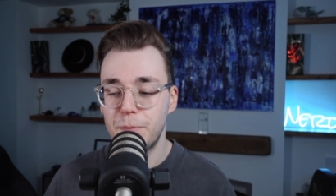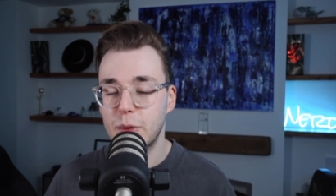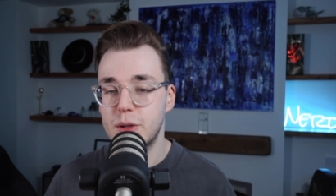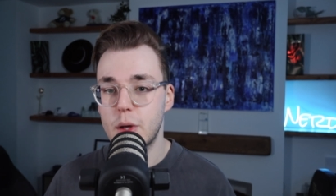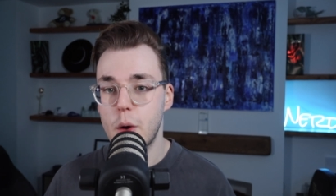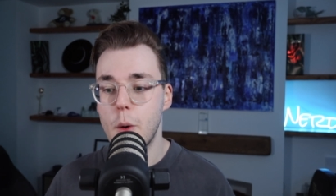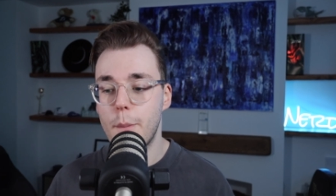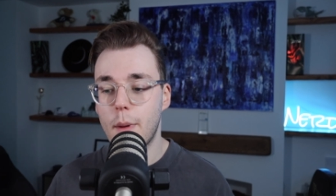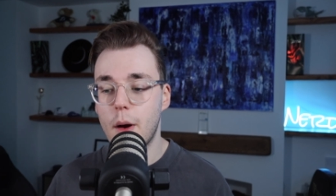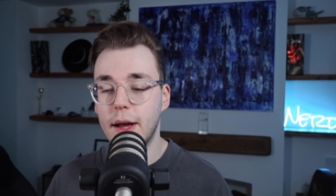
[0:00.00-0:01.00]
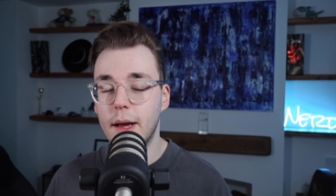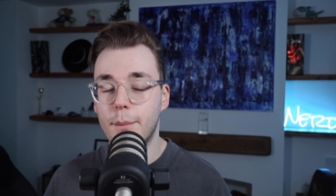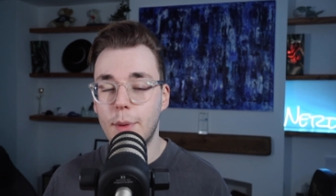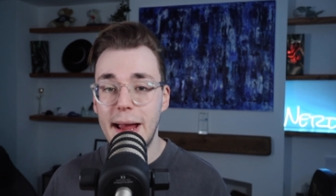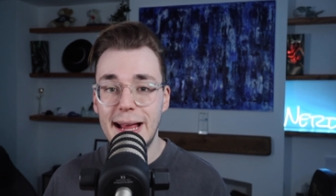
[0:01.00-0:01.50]
So by
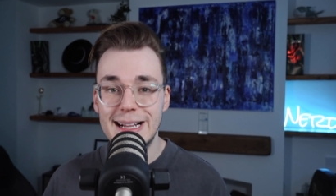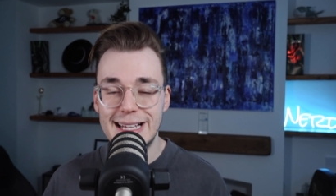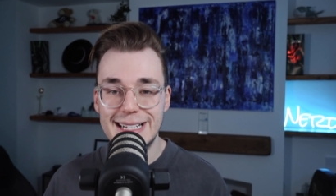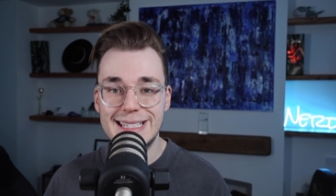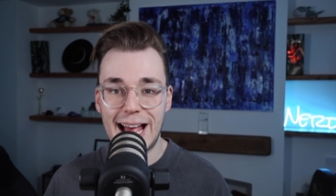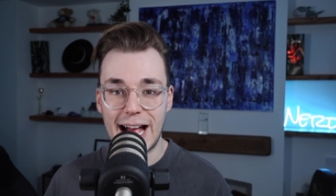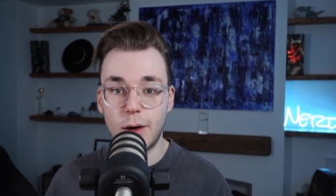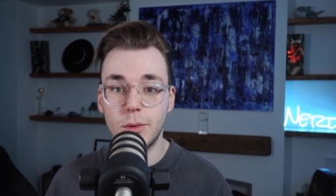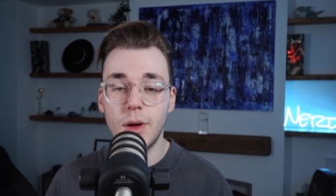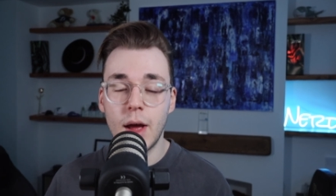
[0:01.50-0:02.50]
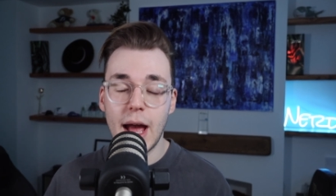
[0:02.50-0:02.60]
breaking things down,